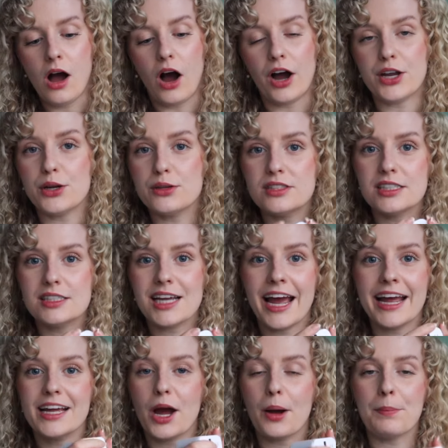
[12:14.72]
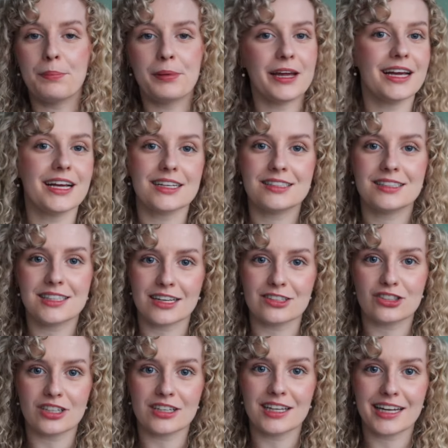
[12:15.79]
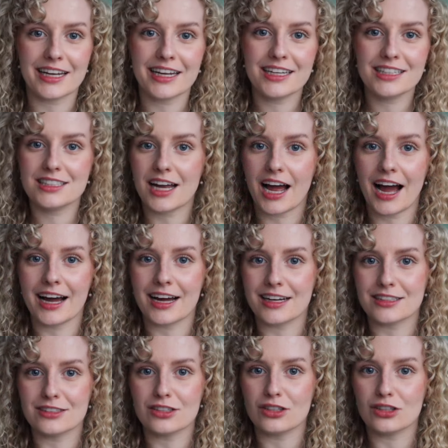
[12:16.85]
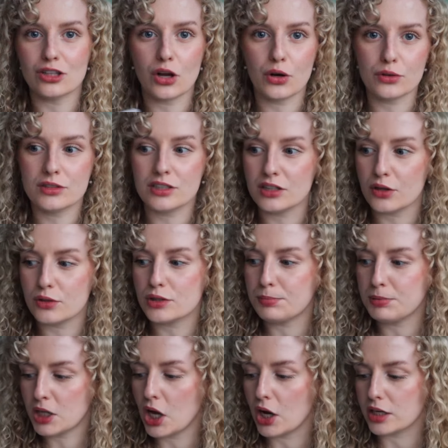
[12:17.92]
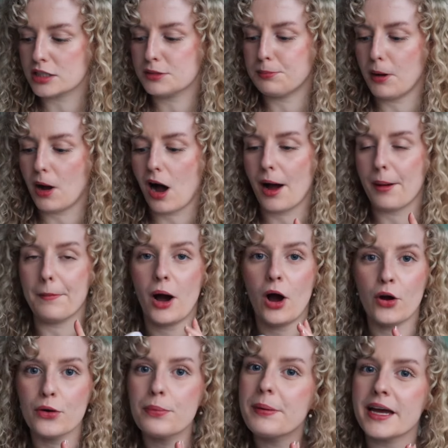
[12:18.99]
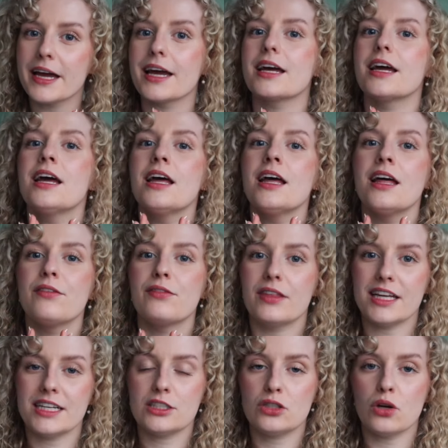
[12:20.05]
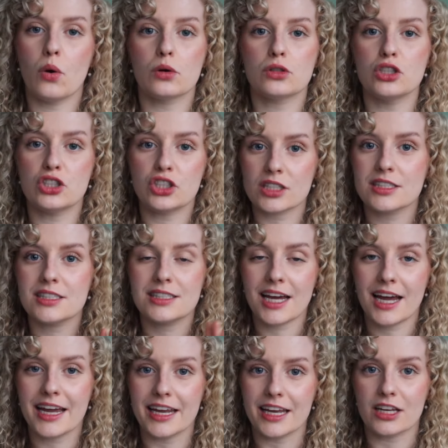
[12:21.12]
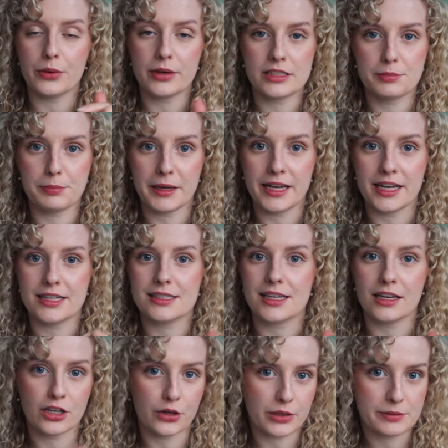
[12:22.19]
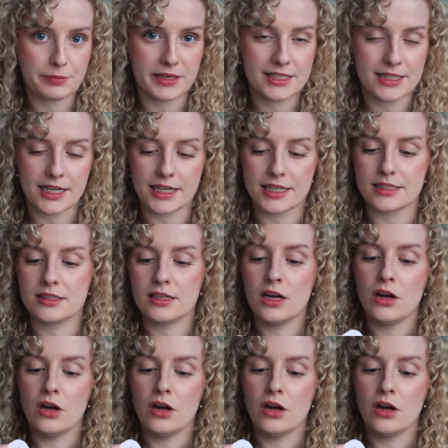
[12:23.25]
I used to take a big extension lead and loads of plugs, but I'm hoping for this tour to just take USBs and USB-Cs